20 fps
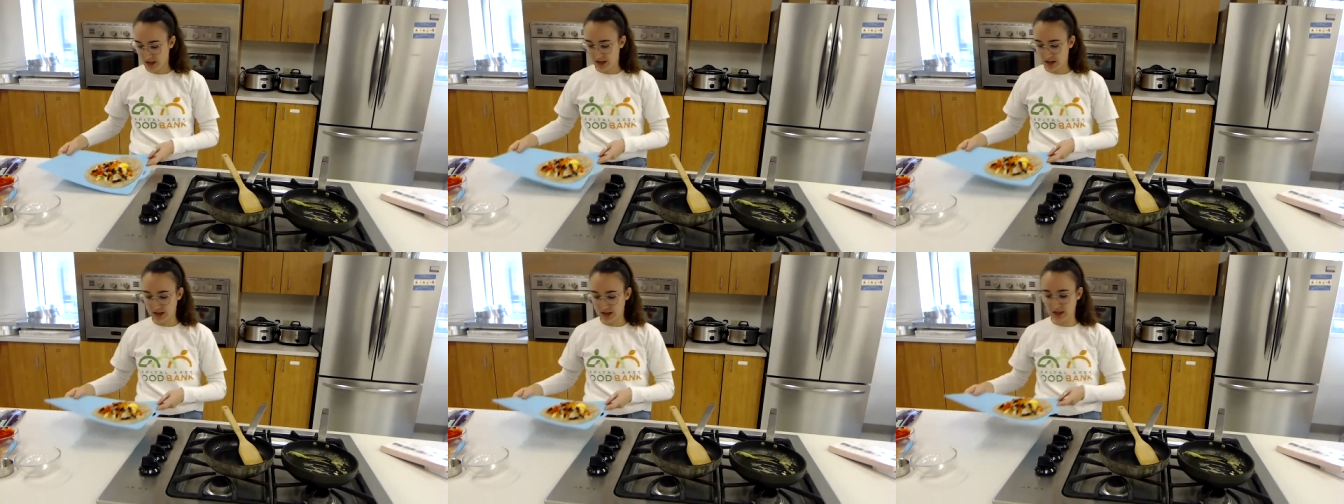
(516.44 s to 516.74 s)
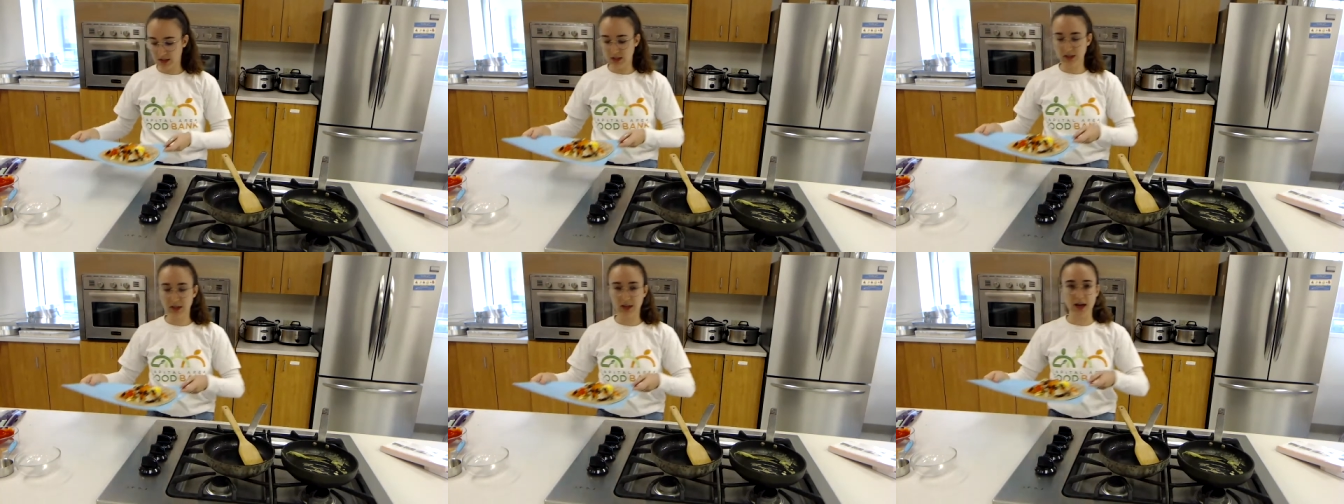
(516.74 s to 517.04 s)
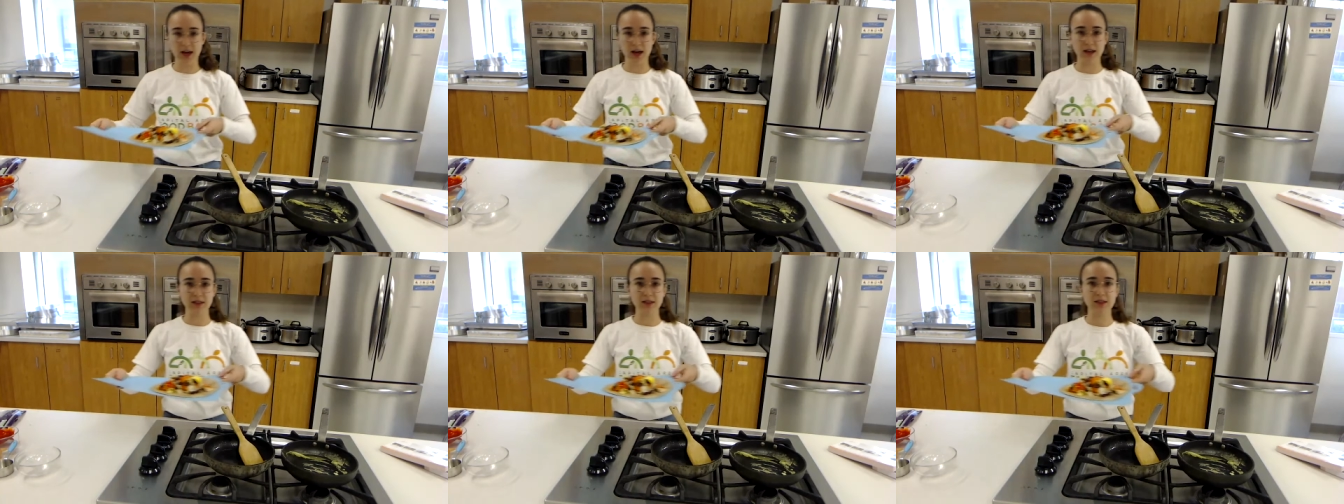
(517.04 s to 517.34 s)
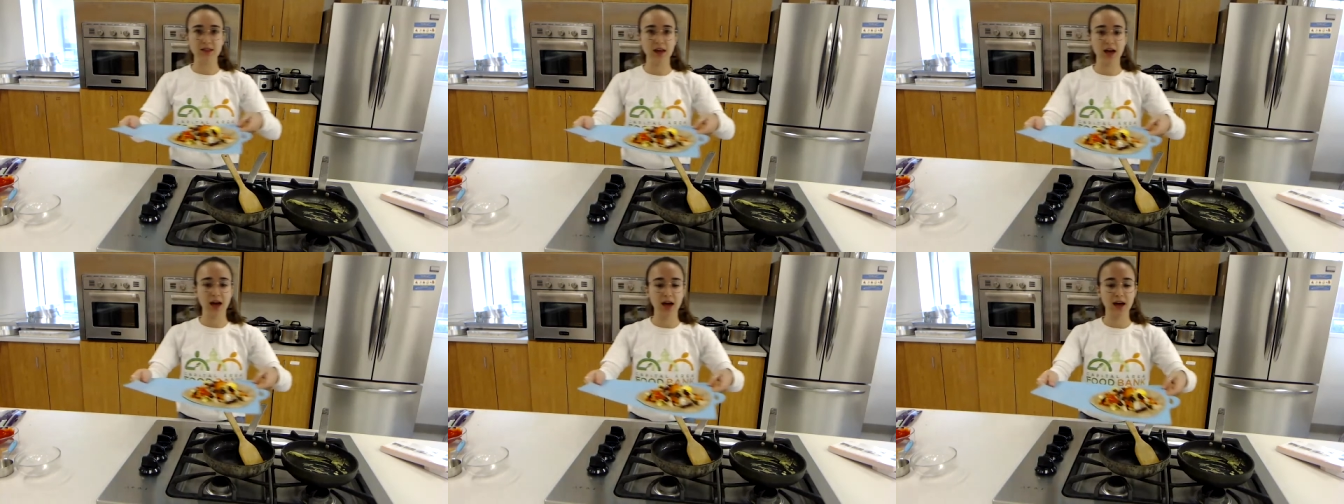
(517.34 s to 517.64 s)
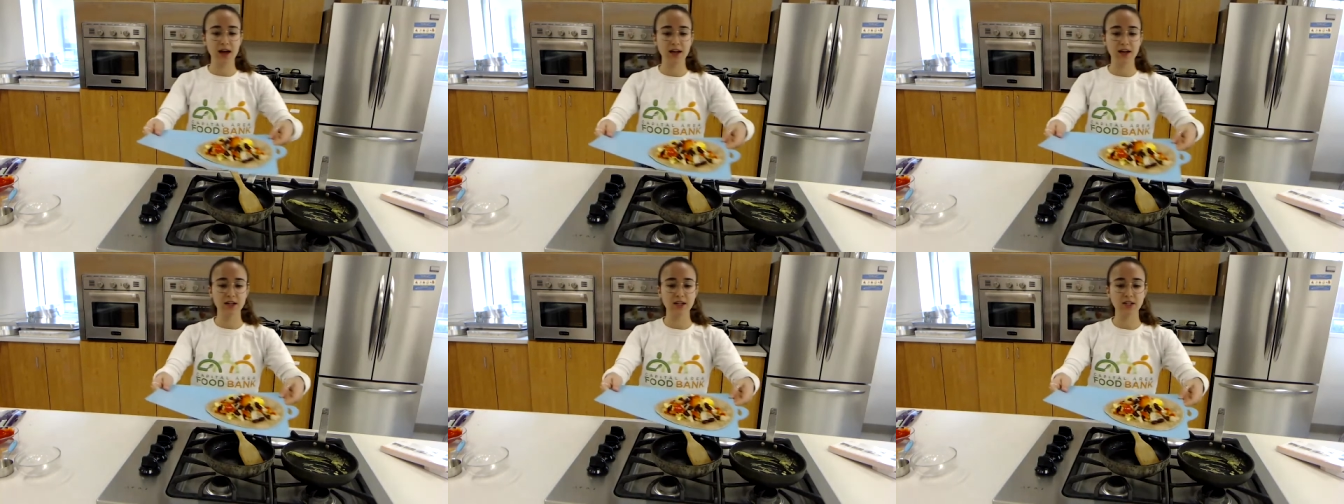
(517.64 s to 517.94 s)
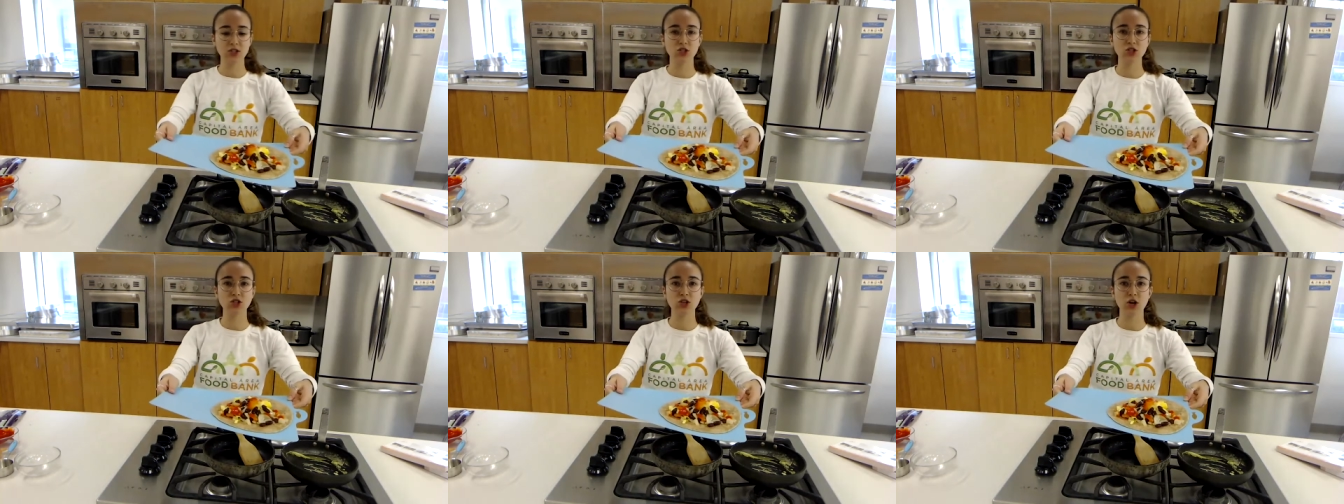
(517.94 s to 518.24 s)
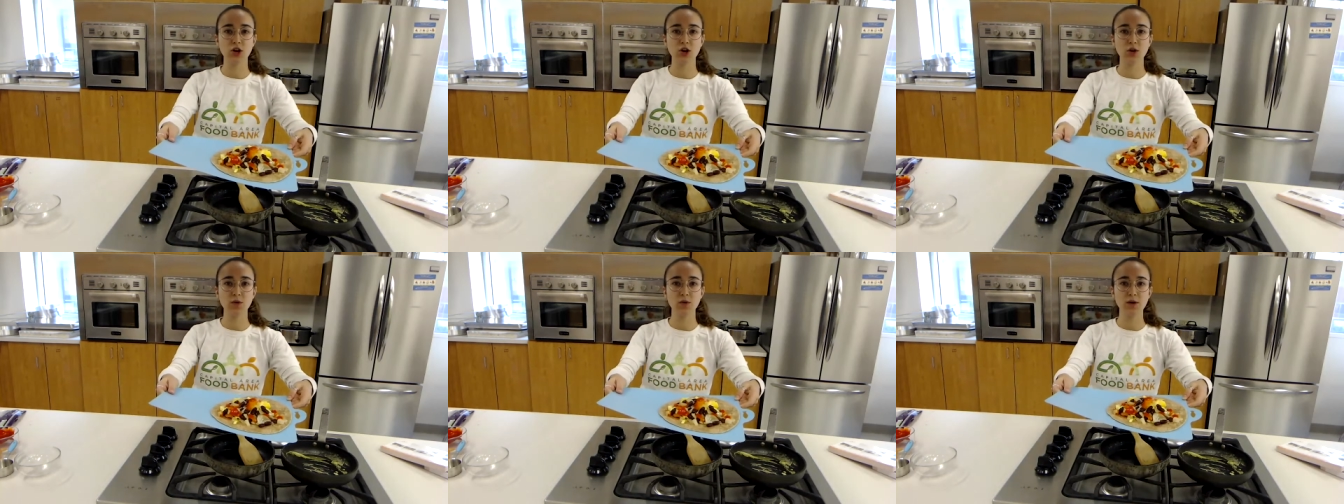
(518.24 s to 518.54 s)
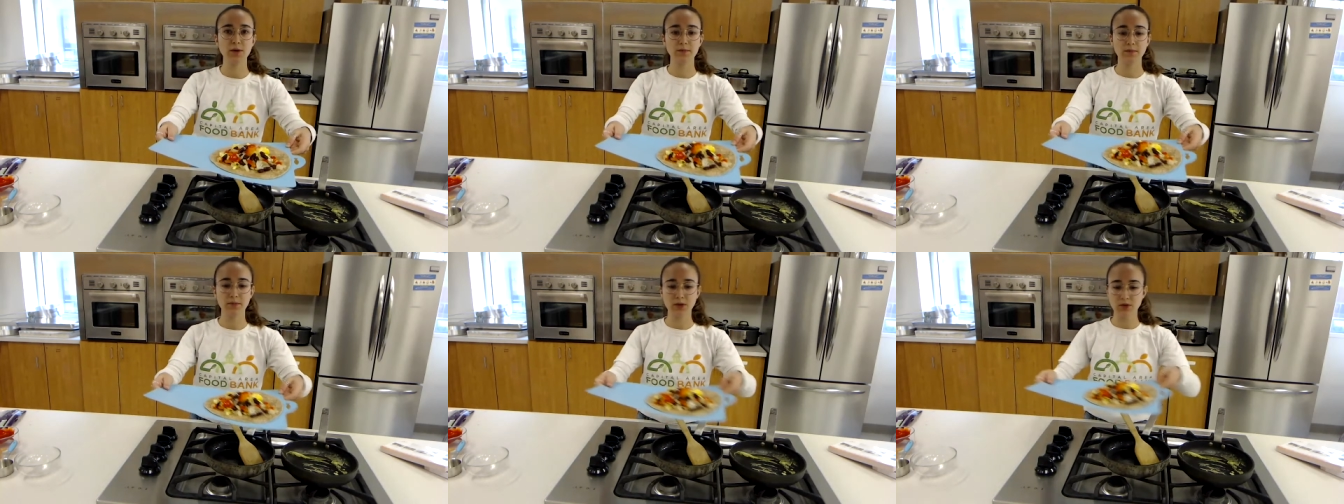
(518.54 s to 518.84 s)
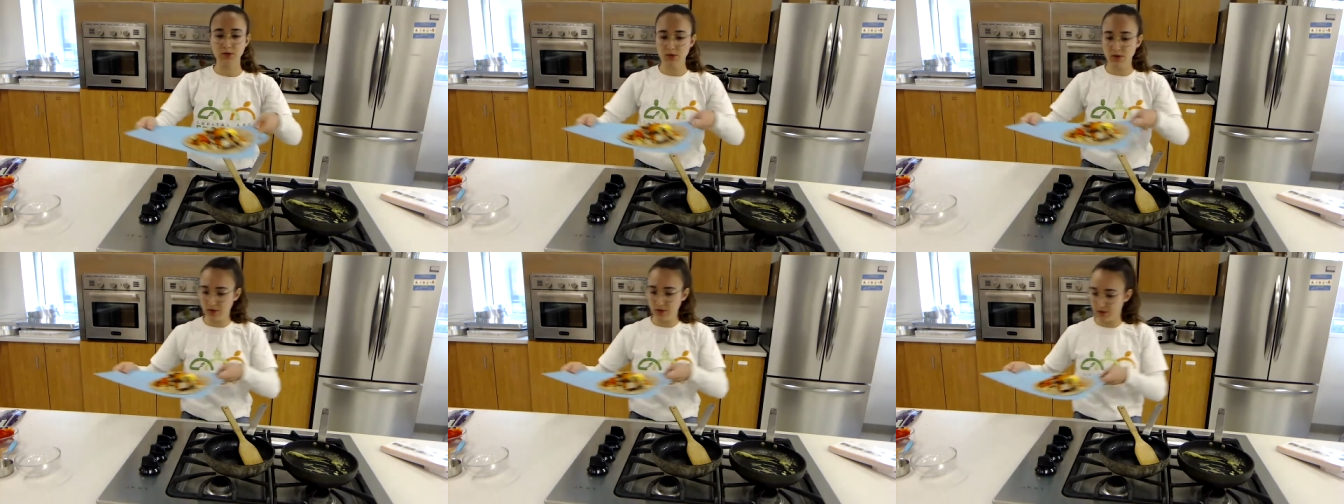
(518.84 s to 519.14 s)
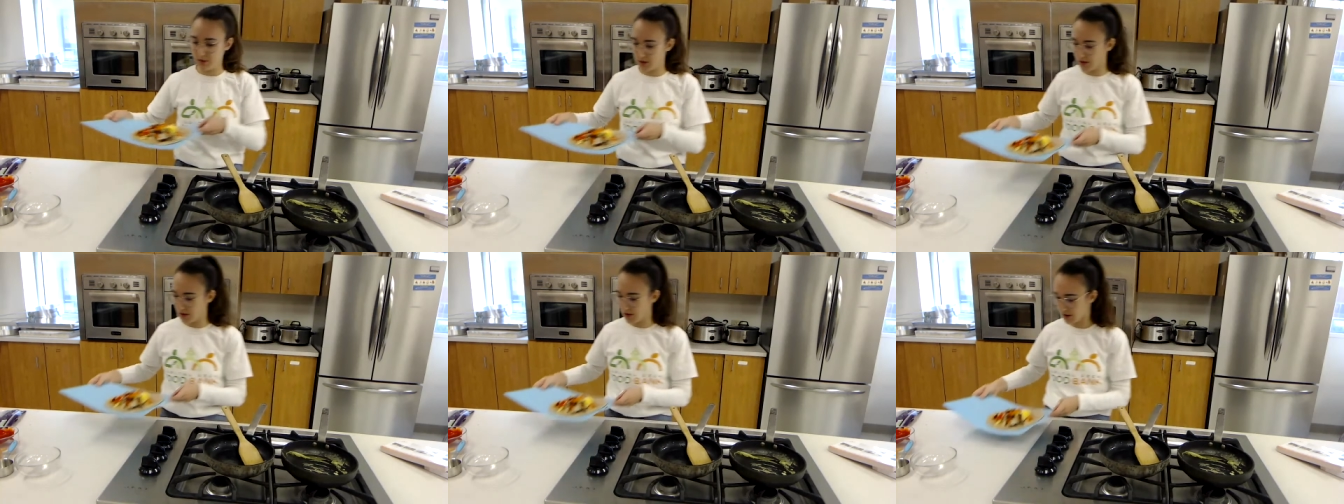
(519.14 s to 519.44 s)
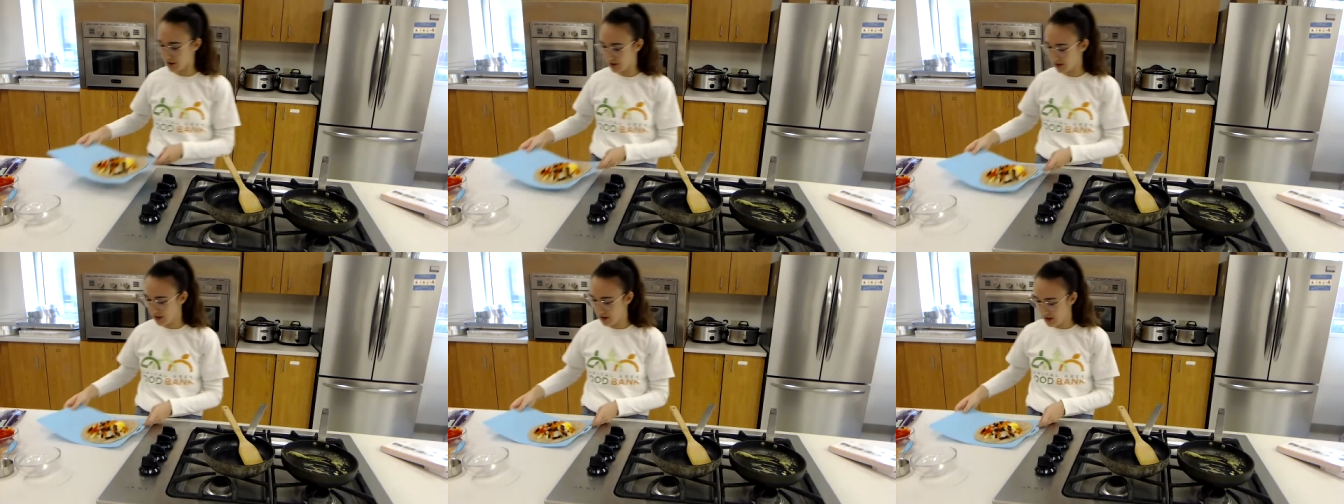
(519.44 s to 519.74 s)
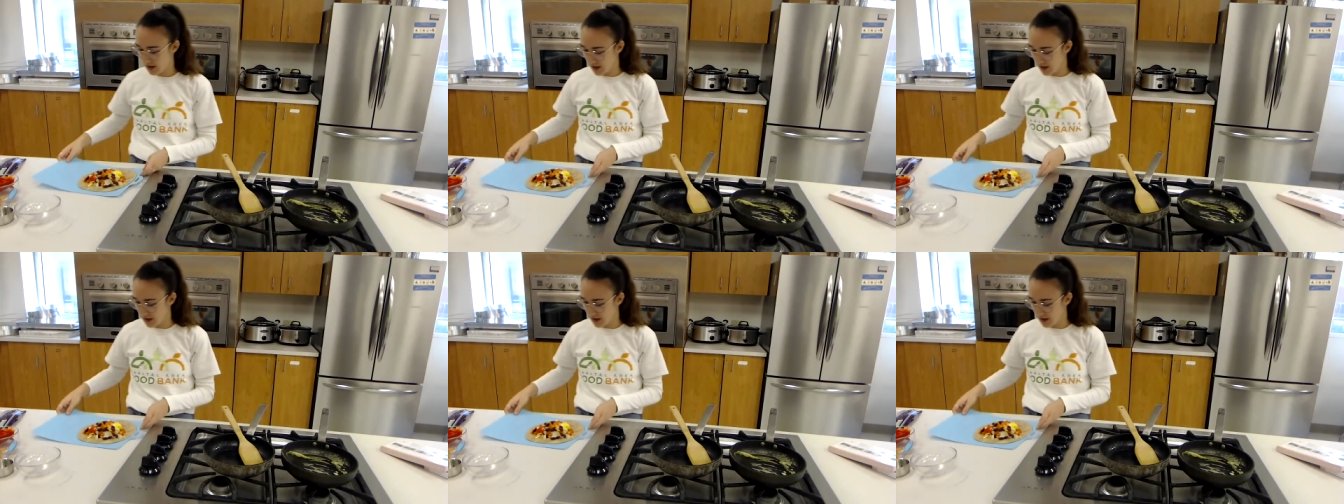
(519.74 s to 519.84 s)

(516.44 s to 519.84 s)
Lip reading: Look at that. So beautiful.